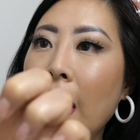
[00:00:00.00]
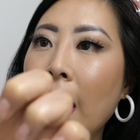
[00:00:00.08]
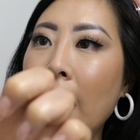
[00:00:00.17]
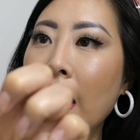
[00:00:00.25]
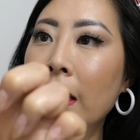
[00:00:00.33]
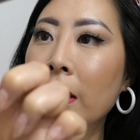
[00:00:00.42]

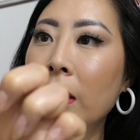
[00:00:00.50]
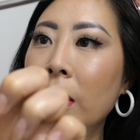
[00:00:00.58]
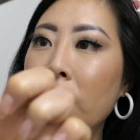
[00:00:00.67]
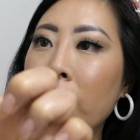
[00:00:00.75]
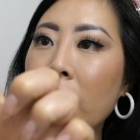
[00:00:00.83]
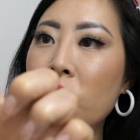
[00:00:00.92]
And
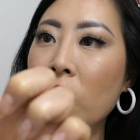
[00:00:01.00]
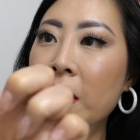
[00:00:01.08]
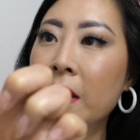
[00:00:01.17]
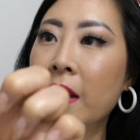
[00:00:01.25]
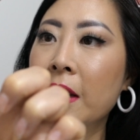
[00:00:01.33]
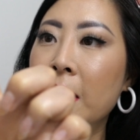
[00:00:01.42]
you can
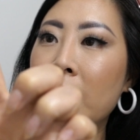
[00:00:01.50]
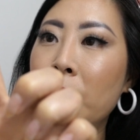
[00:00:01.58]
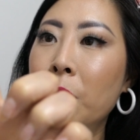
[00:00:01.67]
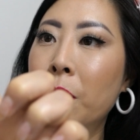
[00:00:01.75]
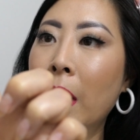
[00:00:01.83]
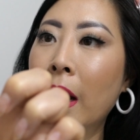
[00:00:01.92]
adjust this
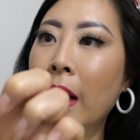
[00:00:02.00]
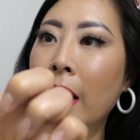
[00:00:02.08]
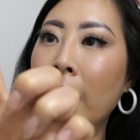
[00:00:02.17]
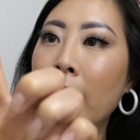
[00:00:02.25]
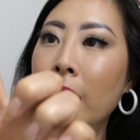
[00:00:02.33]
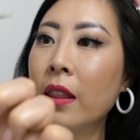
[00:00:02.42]

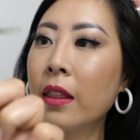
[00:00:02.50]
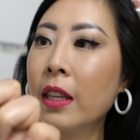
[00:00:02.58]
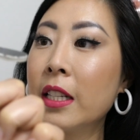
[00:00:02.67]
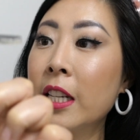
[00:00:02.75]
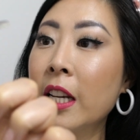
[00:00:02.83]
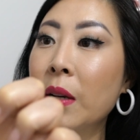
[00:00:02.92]
by the
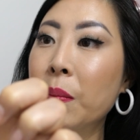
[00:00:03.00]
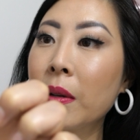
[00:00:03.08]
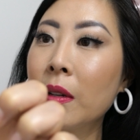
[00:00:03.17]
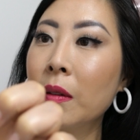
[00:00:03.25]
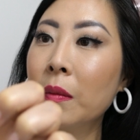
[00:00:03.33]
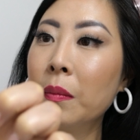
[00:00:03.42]
tip,
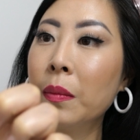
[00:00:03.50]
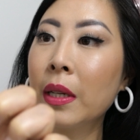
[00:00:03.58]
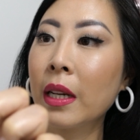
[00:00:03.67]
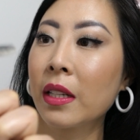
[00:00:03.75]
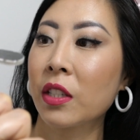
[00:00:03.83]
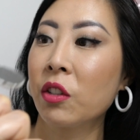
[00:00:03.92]

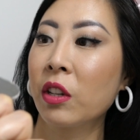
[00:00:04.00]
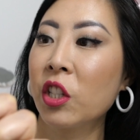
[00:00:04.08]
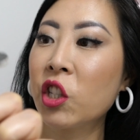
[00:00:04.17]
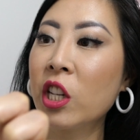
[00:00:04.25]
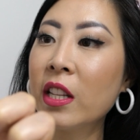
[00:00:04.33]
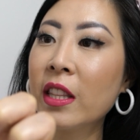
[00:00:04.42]
because you can
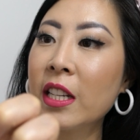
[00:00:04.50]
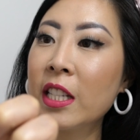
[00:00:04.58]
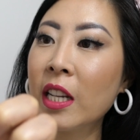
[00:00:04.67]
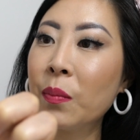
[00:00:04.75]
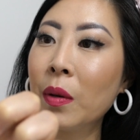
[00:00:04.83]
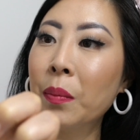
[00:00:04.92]
cheat the
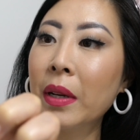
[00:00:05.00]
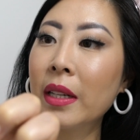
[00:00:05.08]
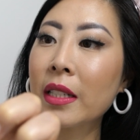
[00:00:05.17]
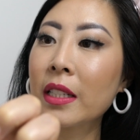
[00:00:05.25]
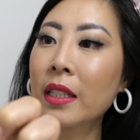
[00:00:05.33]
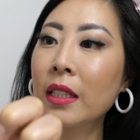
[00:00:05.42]
tip a
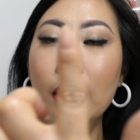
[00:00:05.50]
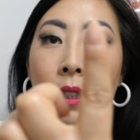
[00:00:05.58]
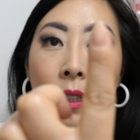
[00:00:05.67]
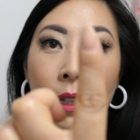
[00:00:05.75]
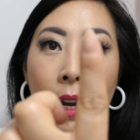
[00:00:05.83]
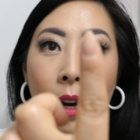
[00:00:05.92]
bit.
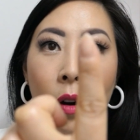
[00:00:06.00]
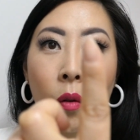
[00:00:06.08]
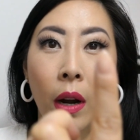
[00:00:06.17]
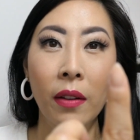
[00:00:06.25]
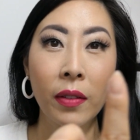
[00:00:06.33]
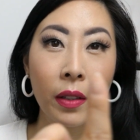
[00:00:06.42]
Now
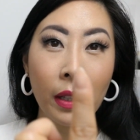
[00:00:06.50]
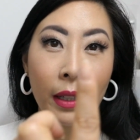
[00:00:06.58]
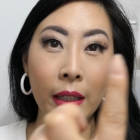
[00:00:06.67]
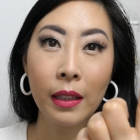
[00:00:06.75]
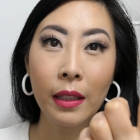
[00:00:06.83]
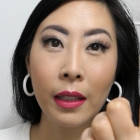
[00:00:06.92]
I feel
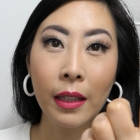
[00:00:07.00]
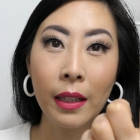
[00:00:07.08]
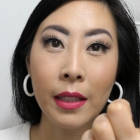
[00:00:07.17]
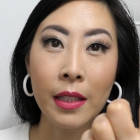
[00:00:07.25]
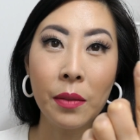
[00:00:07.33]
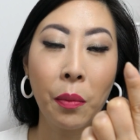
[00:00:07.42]
like
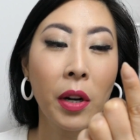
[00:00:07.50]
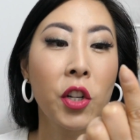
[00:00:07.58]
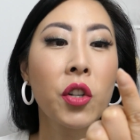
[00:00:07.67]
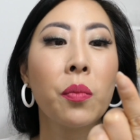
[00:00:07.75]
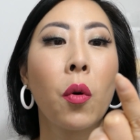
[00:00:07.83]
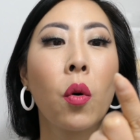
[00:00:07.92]
it's
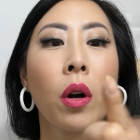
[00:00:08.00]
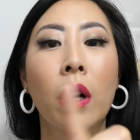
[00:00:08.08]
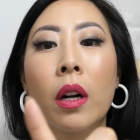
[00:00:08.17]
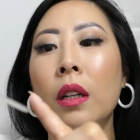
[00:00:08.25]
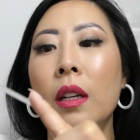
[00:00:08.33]
much more